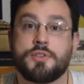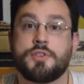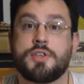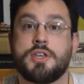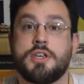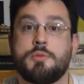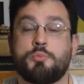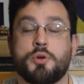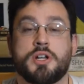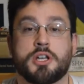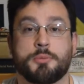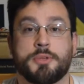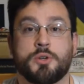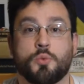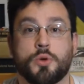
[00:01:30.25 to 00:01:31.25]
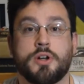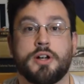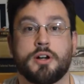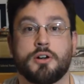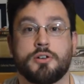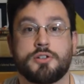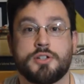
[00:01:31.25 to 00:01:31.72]
the predicament we're
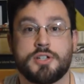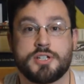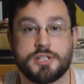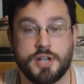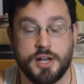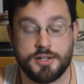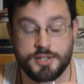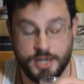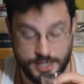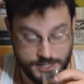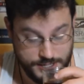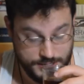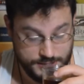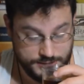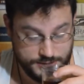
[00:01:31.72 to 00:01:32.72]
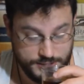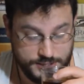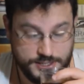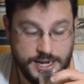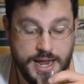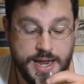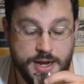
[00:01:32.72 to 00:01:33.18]
here to discuss
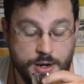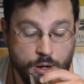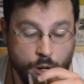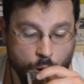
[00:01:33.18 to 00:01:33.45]
today.